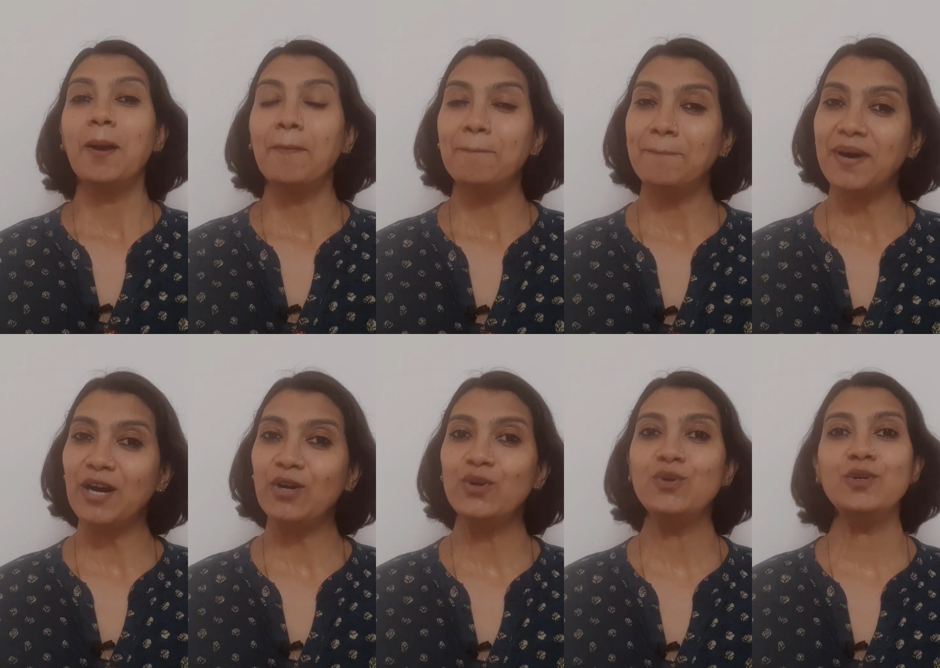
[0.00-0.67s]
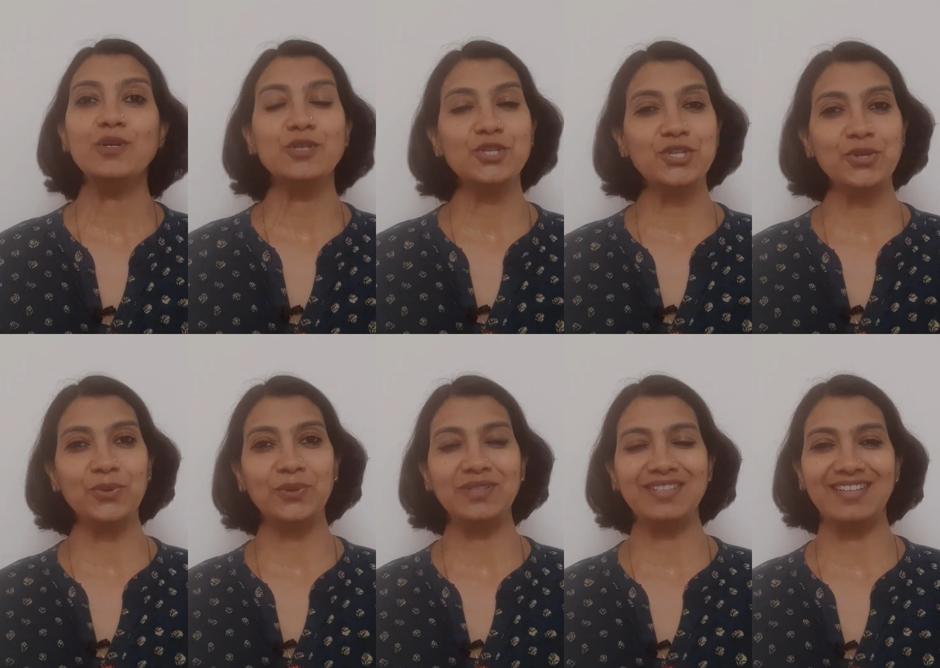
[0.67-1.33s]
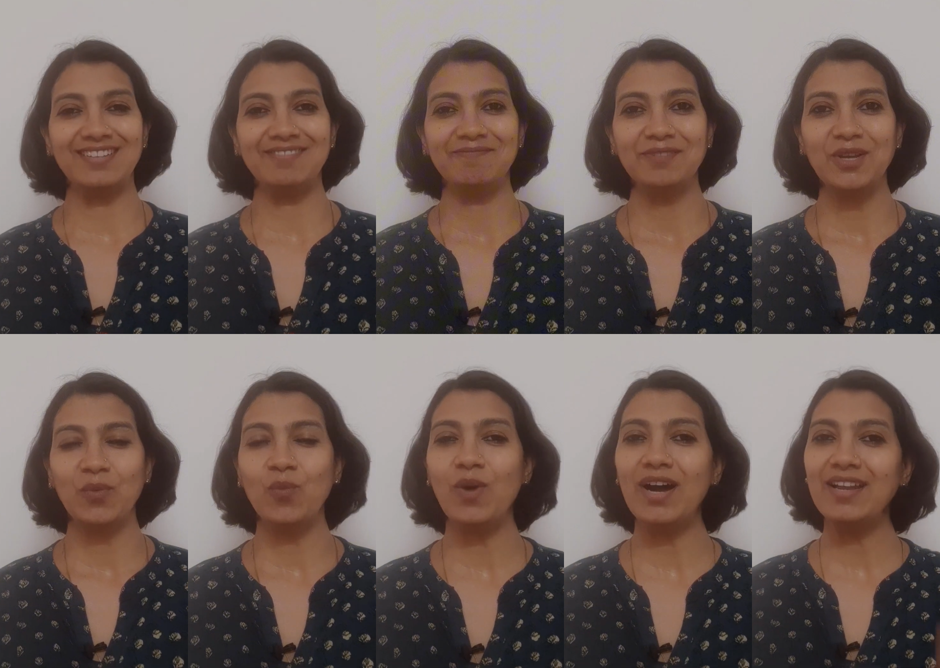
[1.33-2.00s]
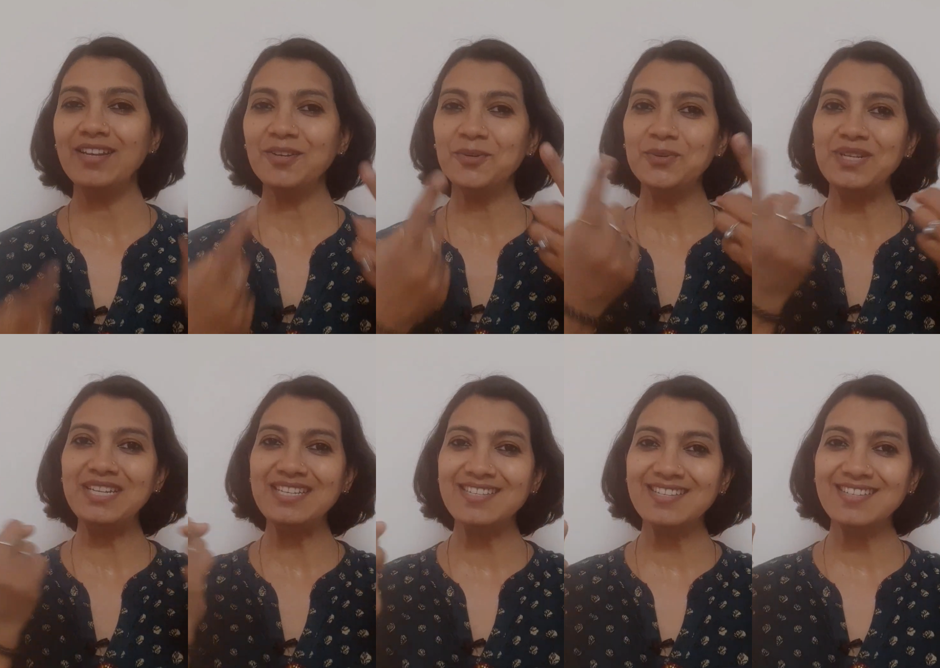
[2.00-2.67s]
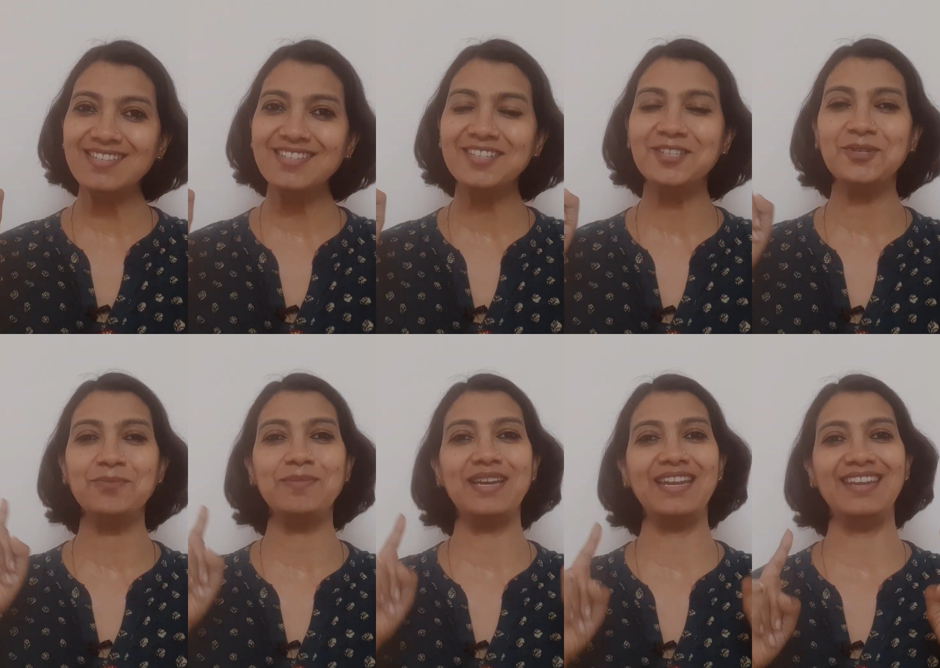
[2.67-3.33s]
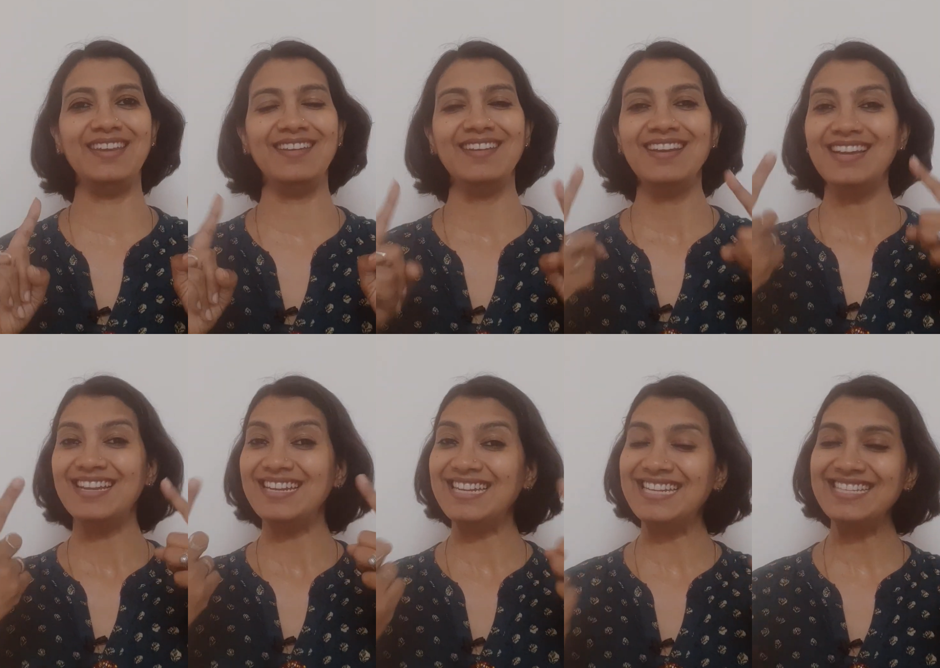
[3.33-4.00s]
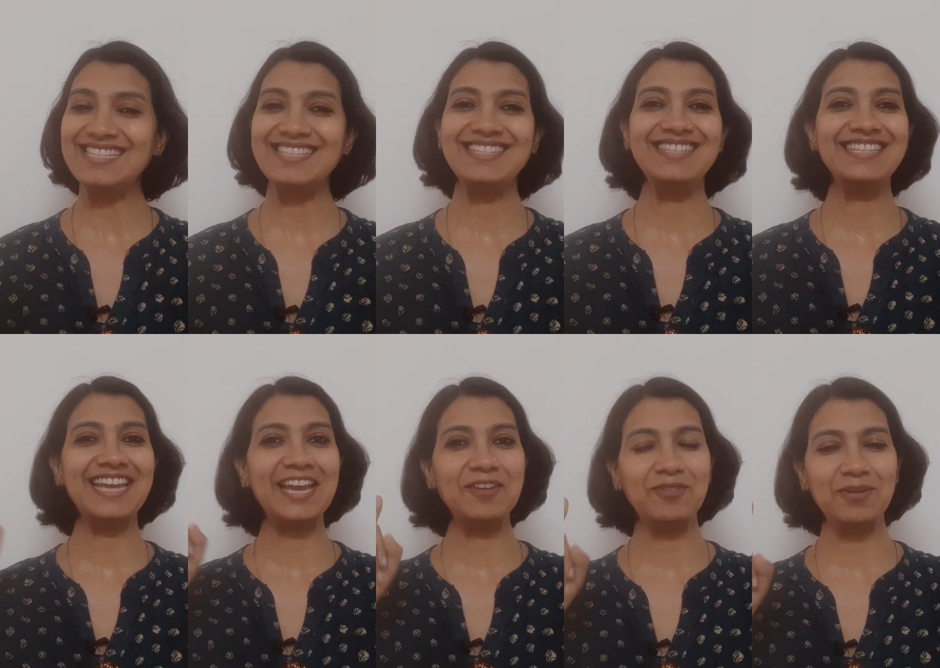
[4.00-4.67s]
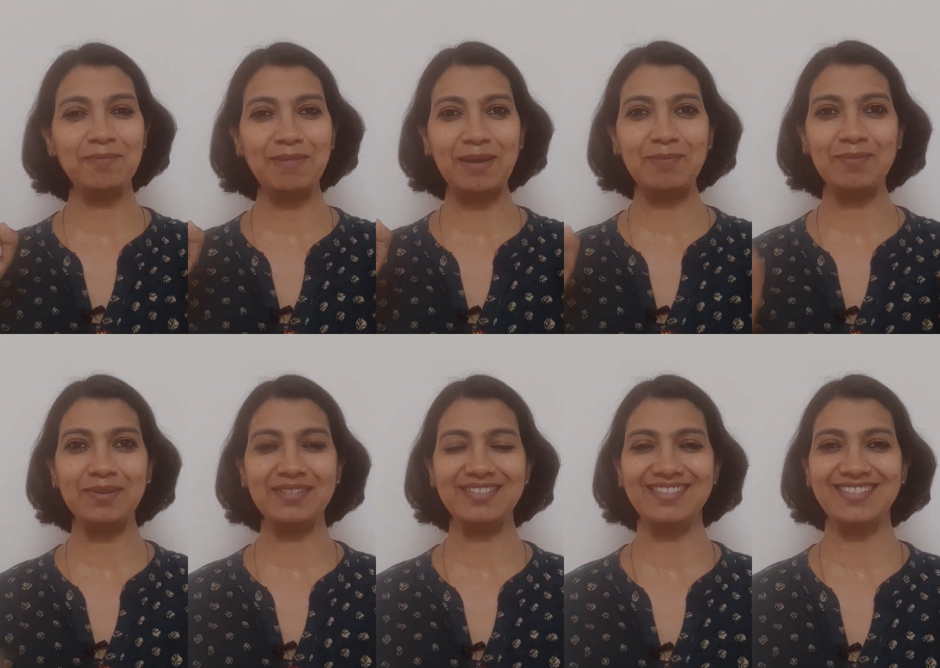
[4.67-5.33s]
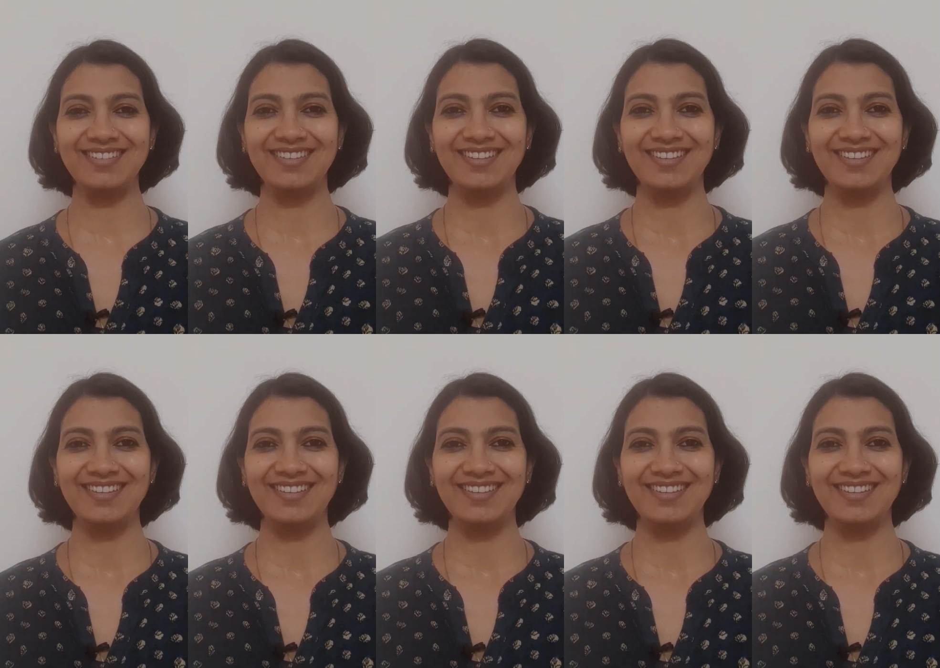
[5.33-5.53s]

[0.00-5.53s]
Bahu Shrota, one who listened to many, listened and remembered.